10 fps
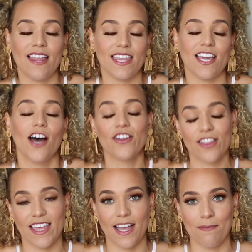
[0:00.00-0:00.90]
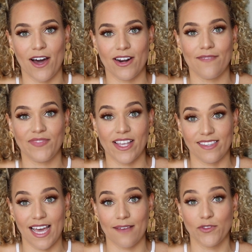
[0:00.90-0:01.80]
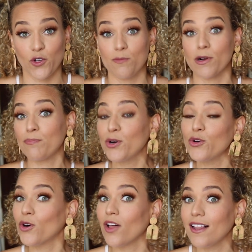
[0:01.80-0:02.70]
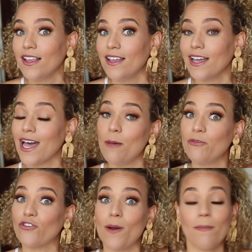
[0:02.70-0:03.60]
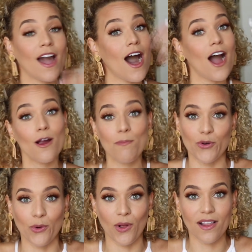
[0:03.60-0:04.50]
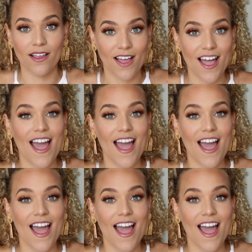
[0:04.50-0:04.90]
And the other thing about it is that Uber pool comes from carpool.